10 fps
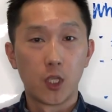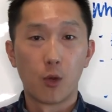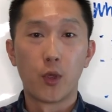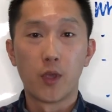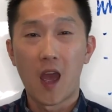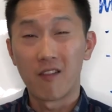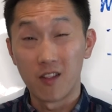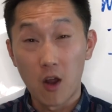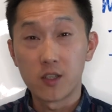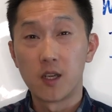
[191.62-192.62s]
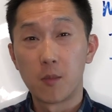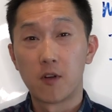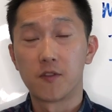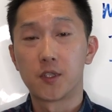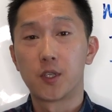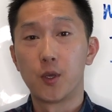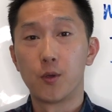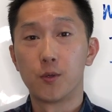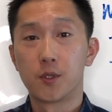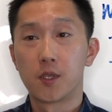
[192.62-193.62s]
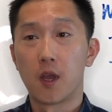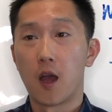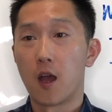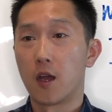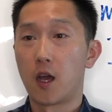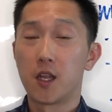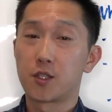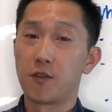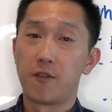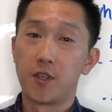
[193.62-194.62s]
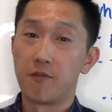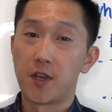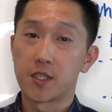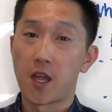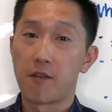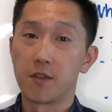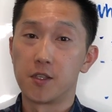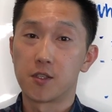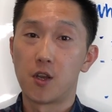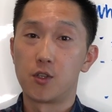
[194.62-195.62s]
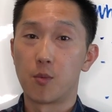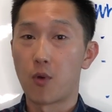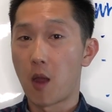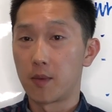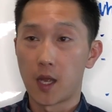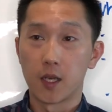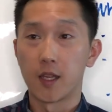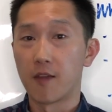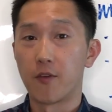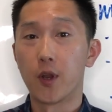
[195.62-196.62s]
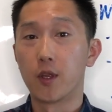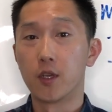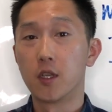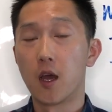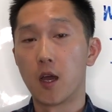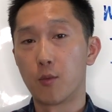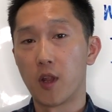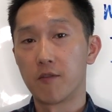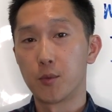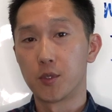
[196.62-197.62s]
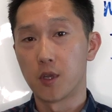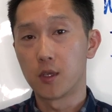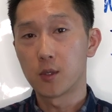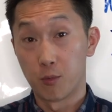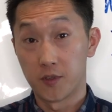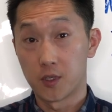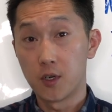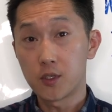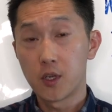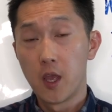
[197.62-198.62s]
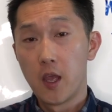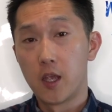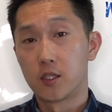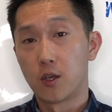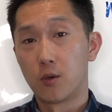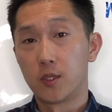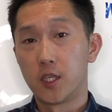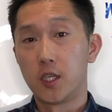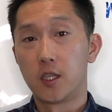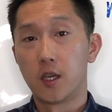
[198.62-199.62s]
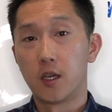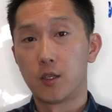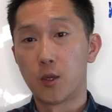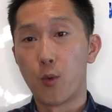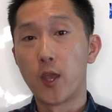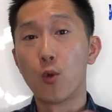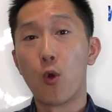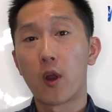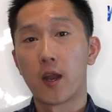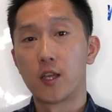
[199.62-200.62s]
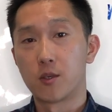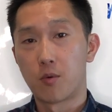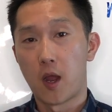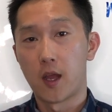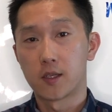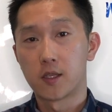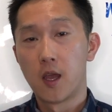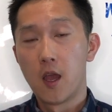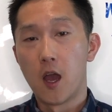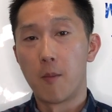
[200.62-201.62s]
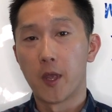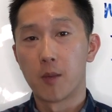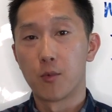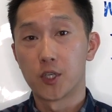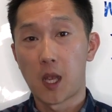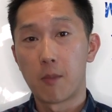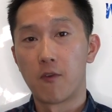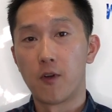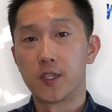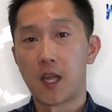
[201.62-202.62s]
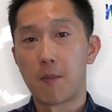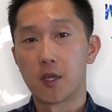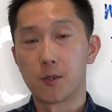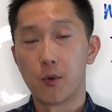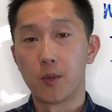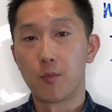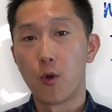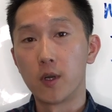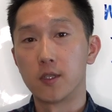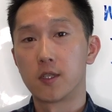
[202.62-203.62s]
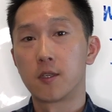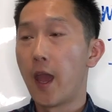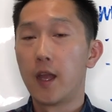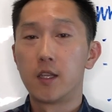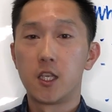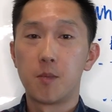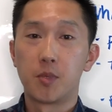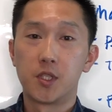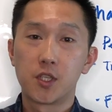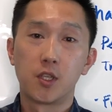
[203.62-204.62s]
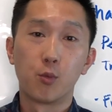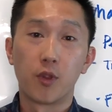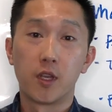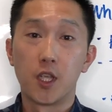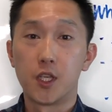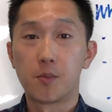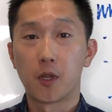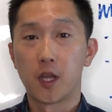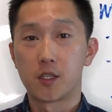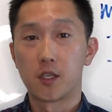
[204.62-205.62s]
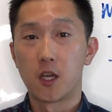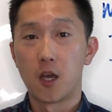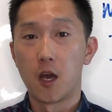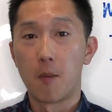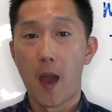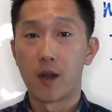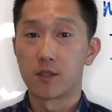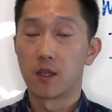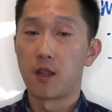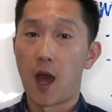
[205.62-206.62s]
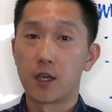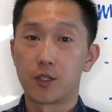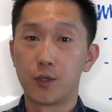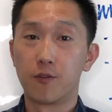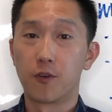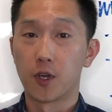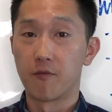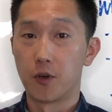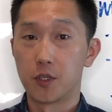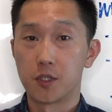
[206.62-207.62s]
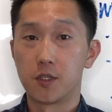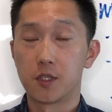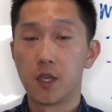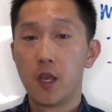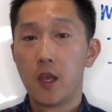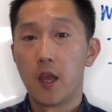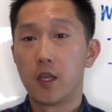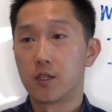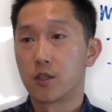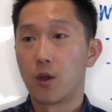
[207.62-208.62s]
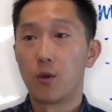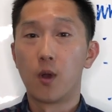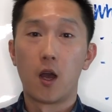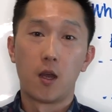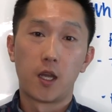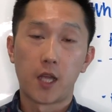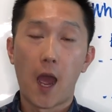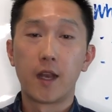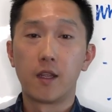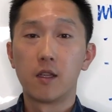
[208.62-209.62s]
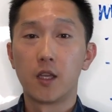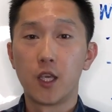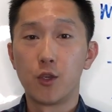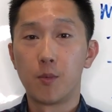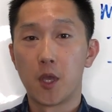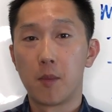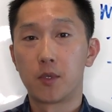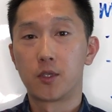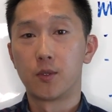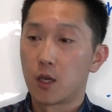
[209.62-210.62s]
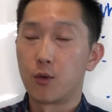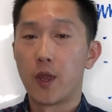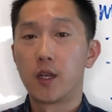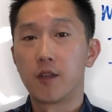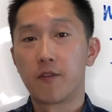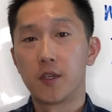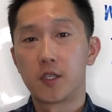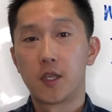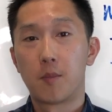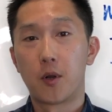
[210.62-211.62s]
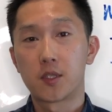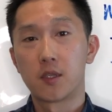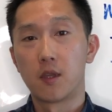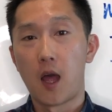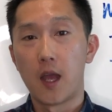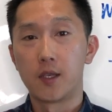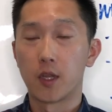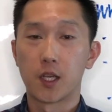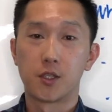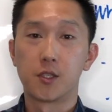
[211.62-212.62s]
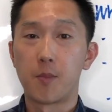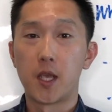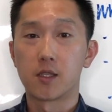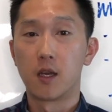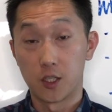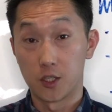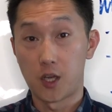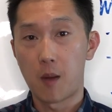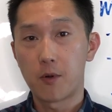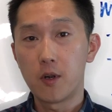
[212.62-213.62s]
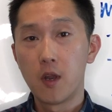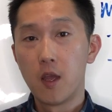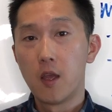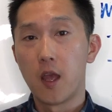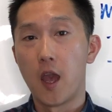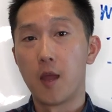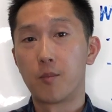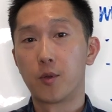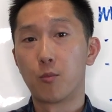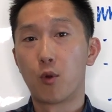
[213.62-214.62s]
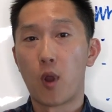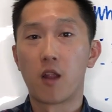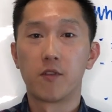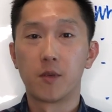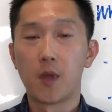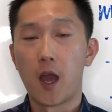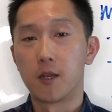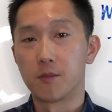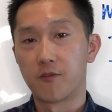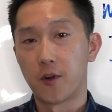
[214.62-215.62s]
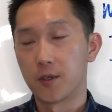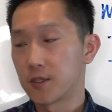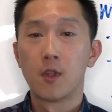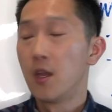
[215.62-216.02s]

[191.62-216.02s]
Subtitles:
When you have a large number of SKUs, unless you've invested heavily in search, you're probably not going to get very good relevant results with search. And so the way you organize your products, make it more shoppable, is that much more important. And the position within each collection matters a lot too for conversions. And so ideally, you'll be able to create different personalized collections based on the shopper and put more relevant items first.